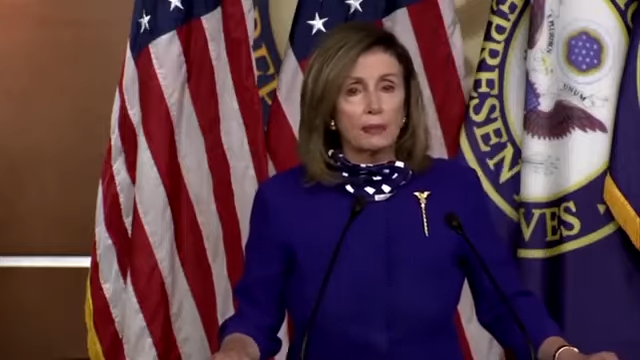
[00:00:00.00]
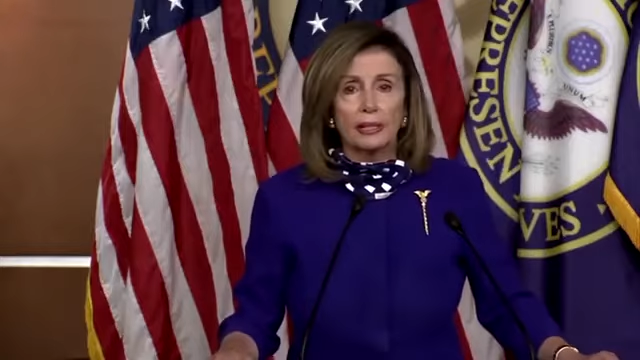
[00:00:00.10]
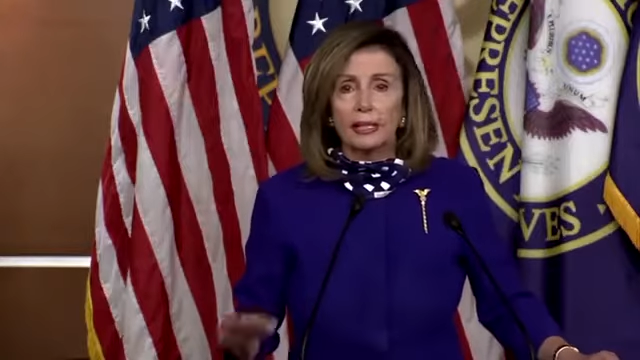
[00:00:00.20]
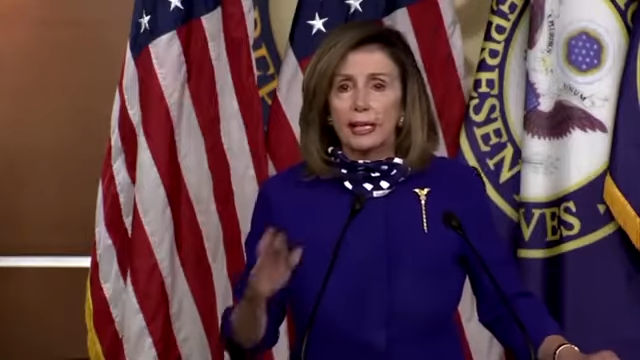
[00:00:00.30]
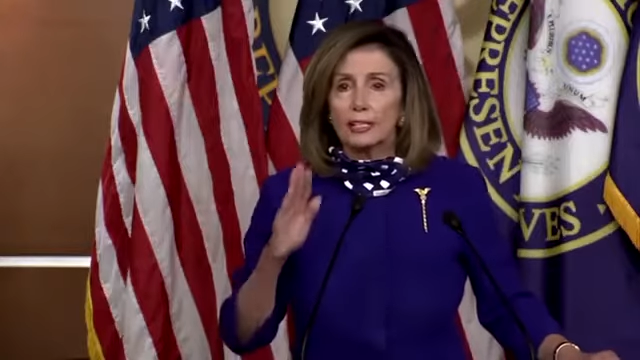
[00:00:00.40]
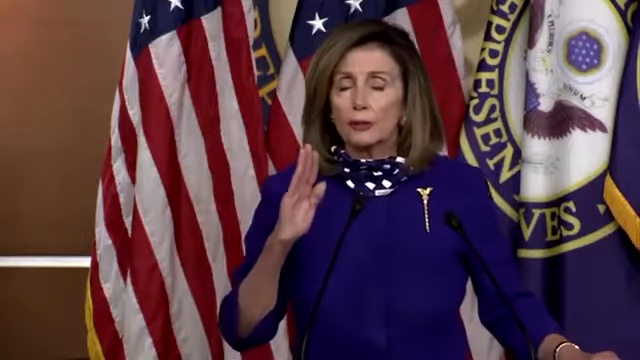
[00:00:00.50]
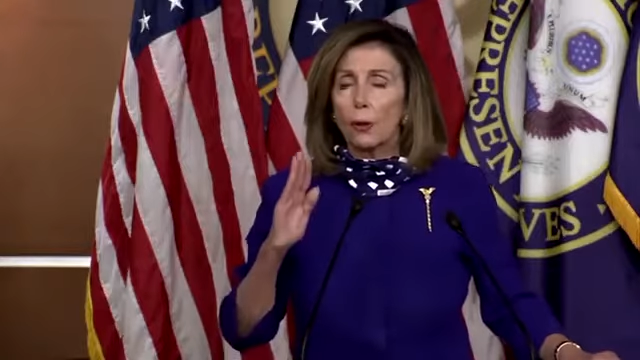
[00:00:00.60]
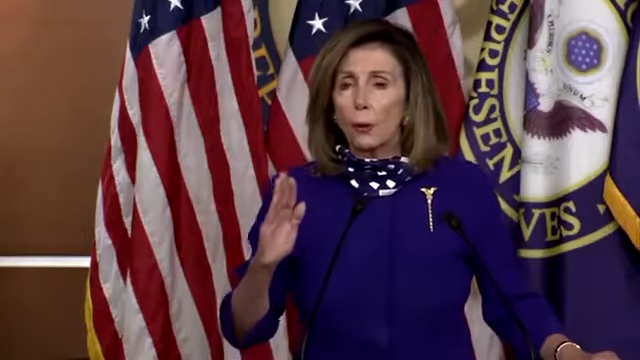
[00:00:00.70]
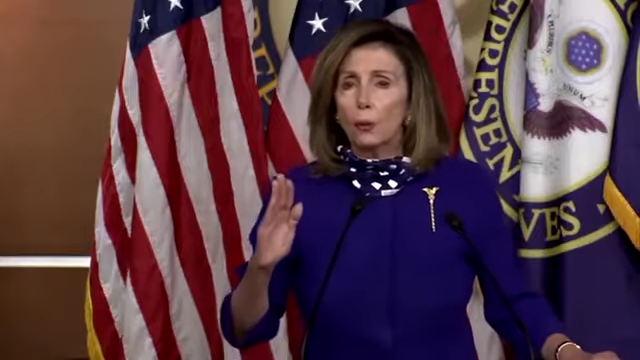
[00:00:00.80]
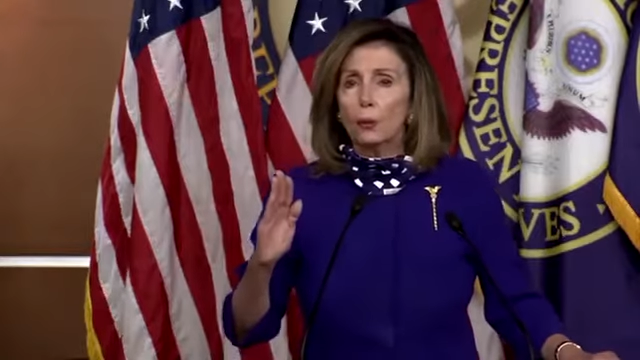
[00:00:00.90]
he has
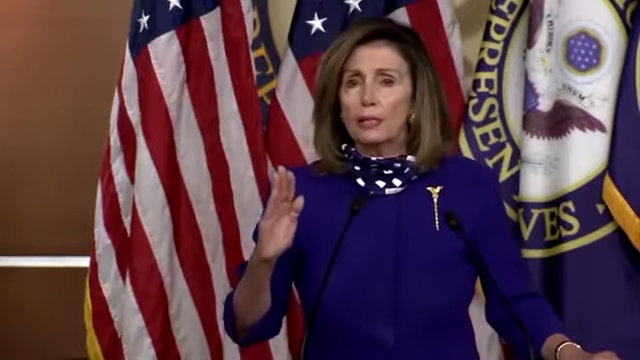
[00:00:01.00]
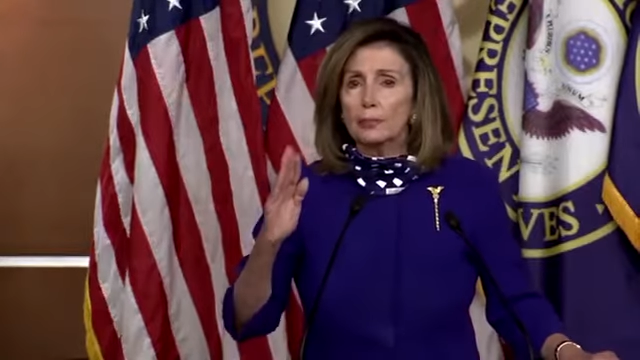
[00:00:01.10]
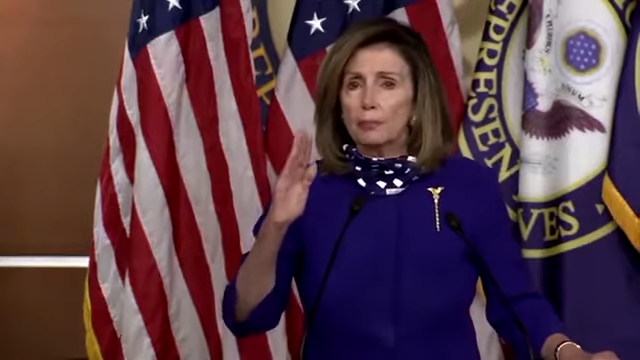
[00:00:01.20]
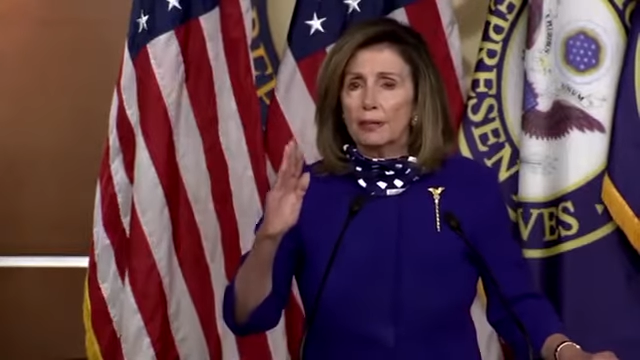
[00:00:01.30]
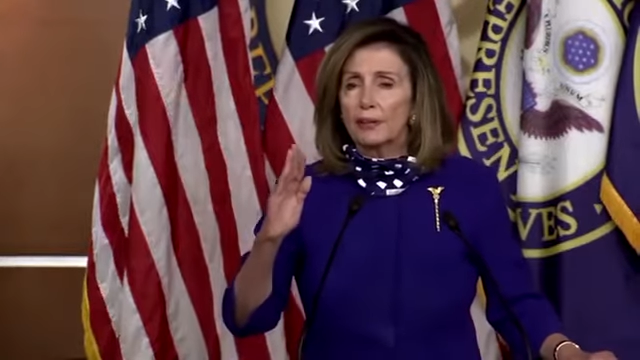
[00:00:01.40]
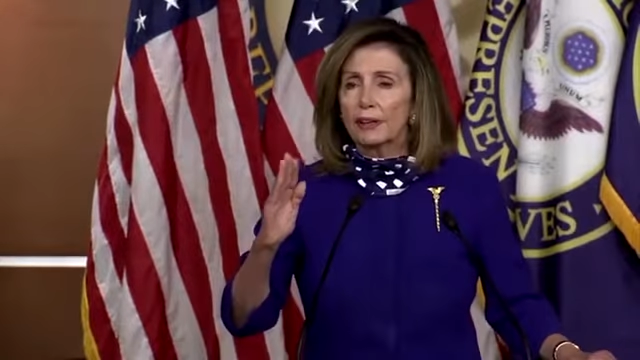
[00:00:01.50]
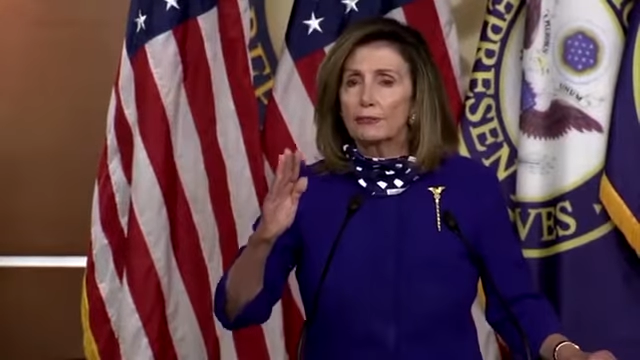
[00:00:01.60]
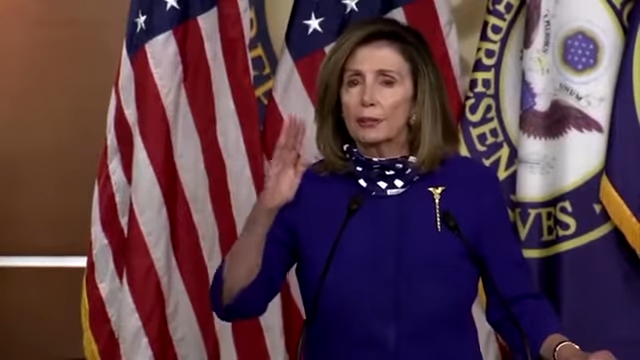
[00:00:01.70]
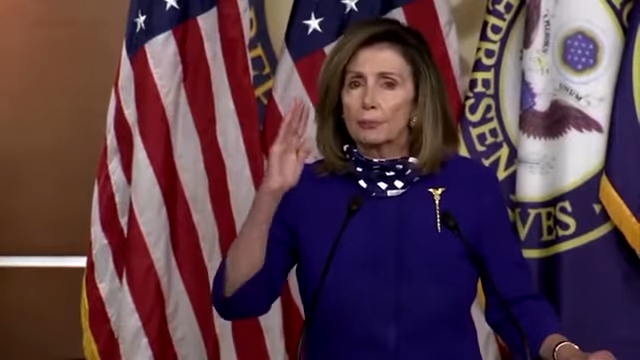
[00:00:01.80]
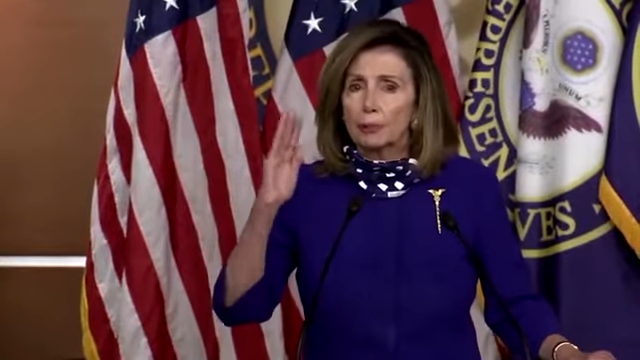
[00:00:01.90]
always been there
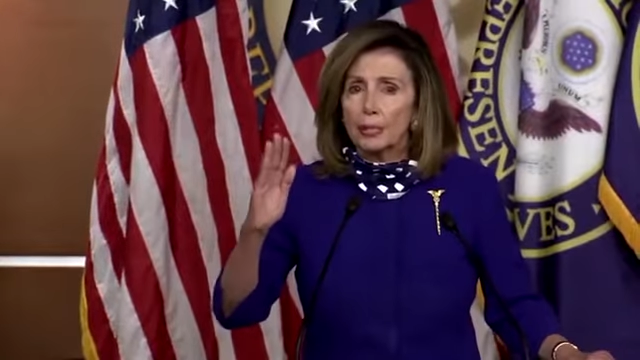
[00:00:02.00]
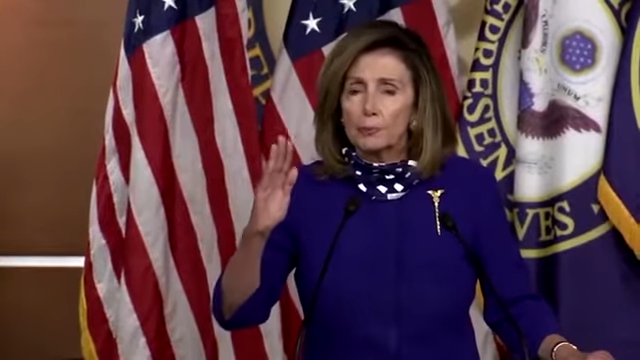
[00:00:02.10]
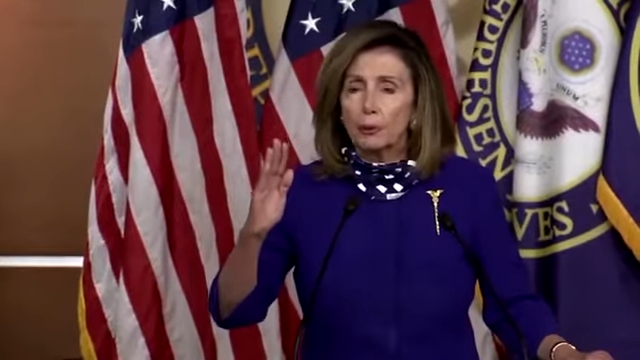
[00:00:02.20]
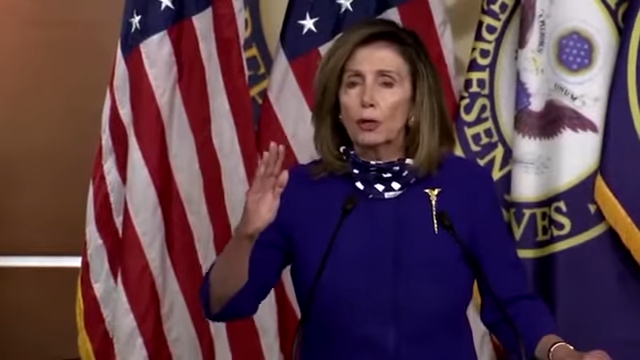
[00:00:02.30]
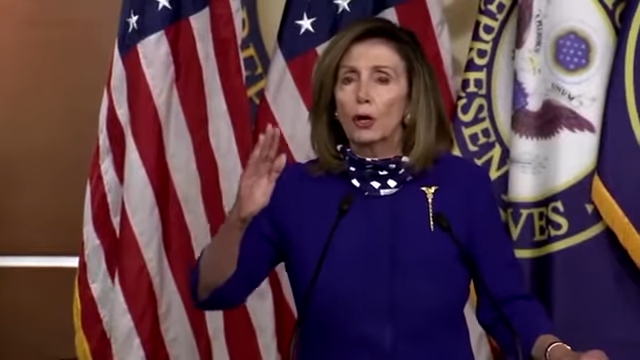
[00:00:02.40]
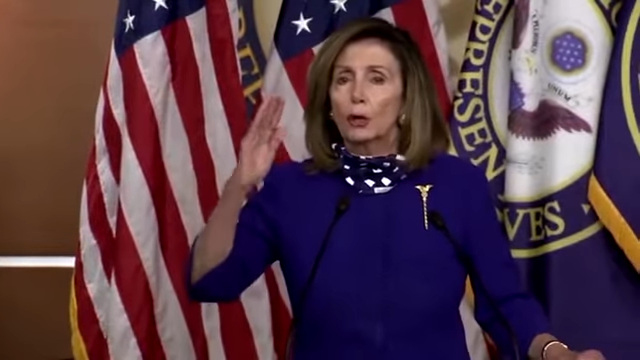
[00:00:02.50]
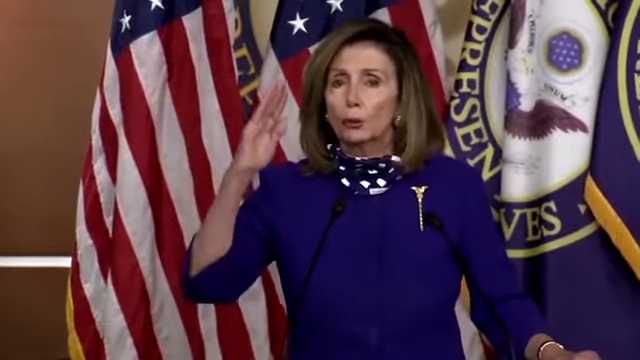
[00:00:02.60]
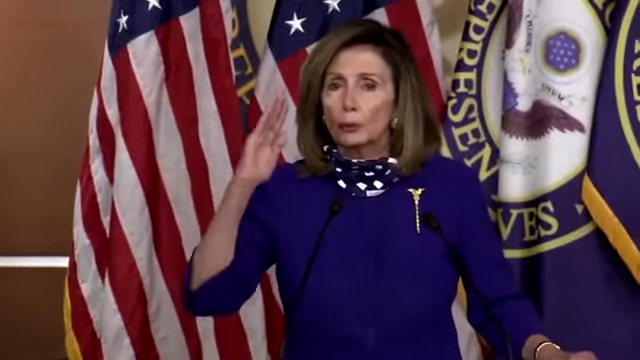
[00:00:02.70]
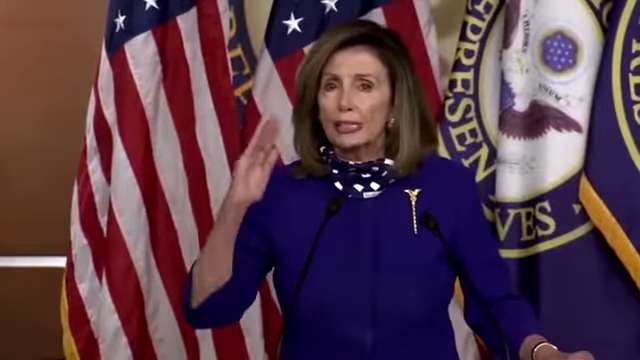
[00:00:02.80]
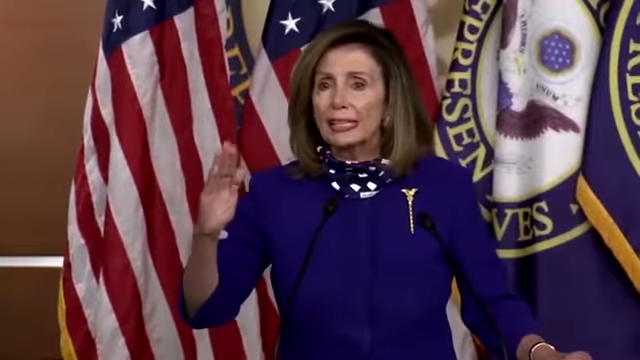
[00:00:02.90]
for the people who
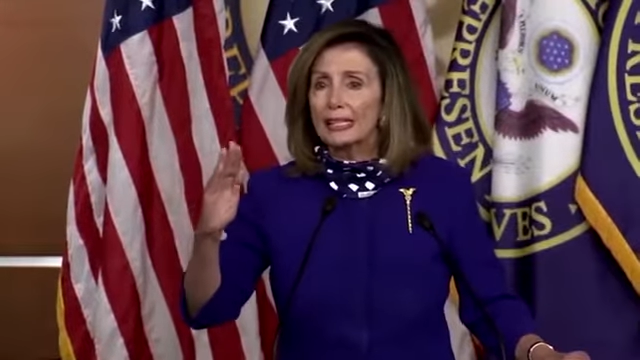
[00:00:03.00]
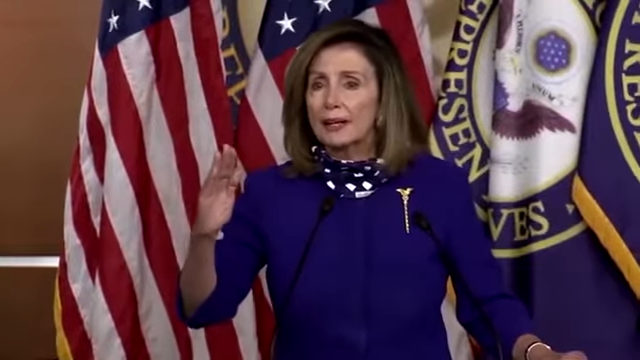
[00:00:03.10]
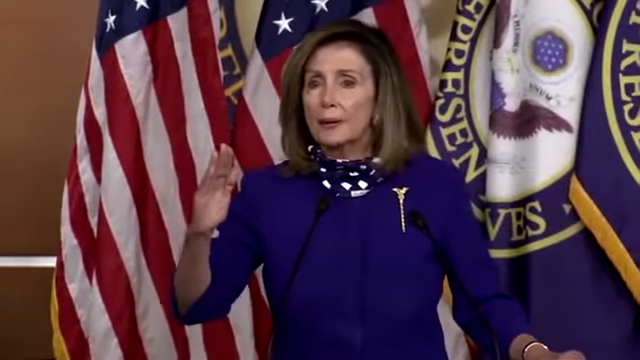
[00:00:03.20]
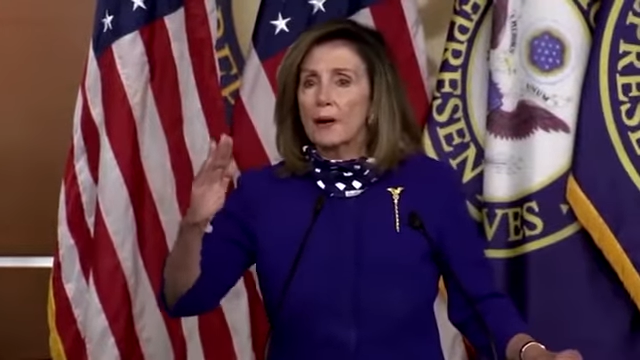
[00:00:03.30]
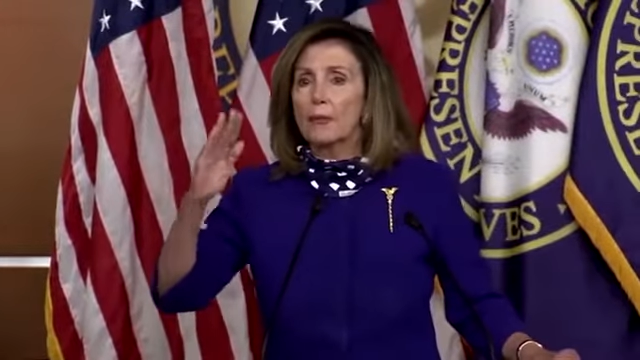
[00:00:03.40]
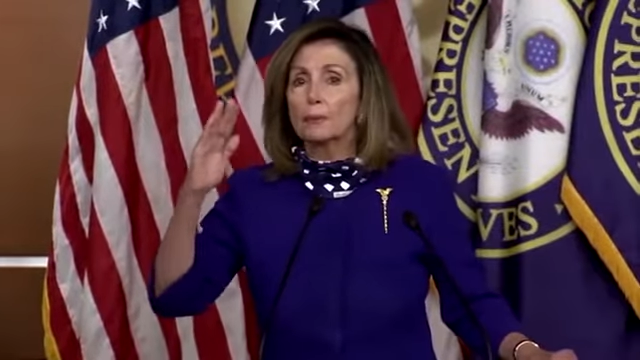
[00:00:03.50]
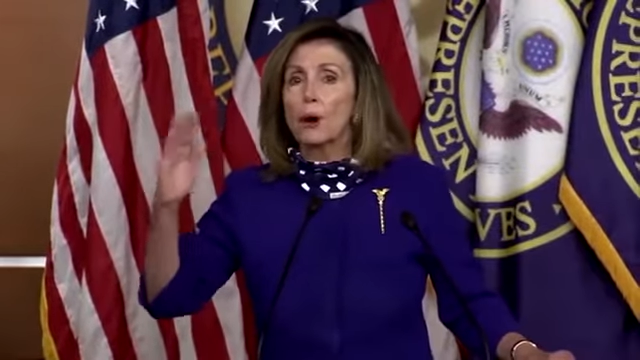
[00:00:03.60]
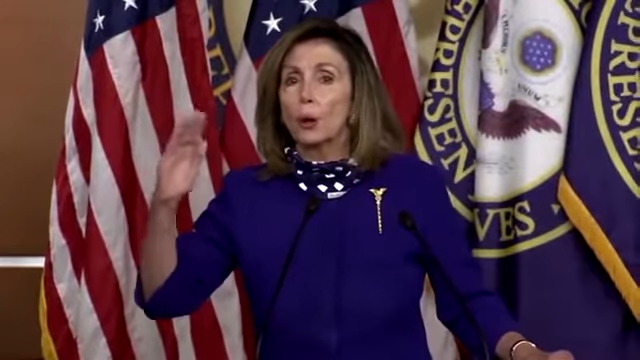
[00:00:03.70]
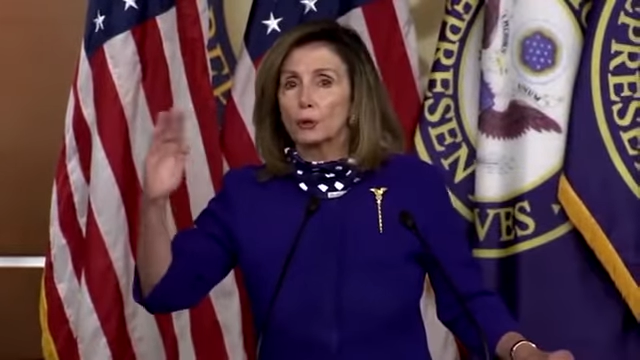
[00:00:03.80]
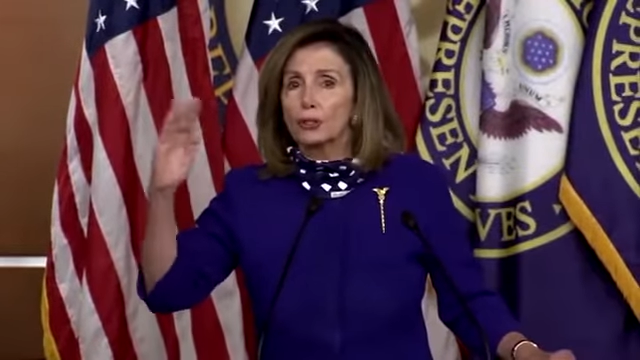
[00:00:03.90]
need it the
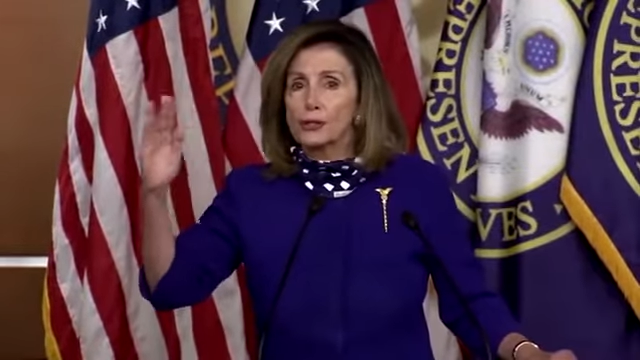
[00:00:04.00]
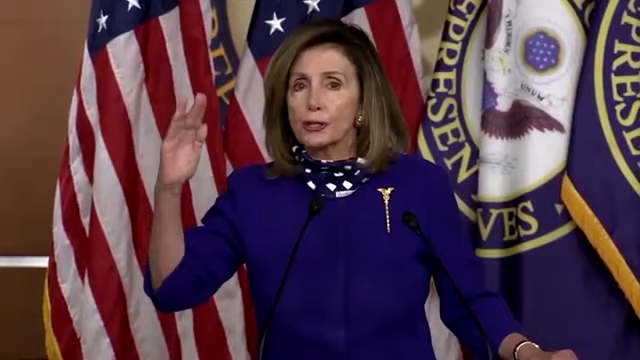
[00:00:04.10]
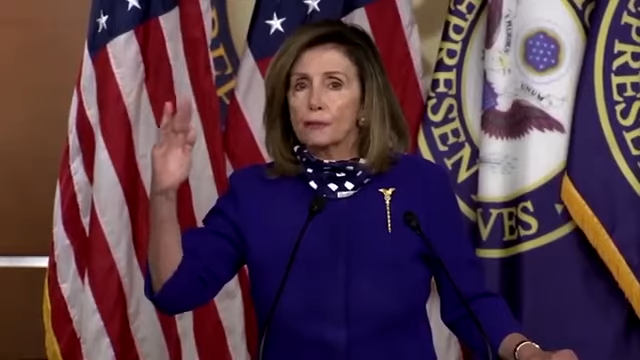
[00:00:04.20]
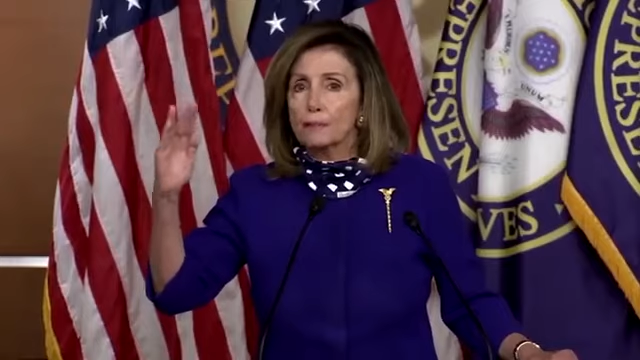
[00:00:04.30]
most,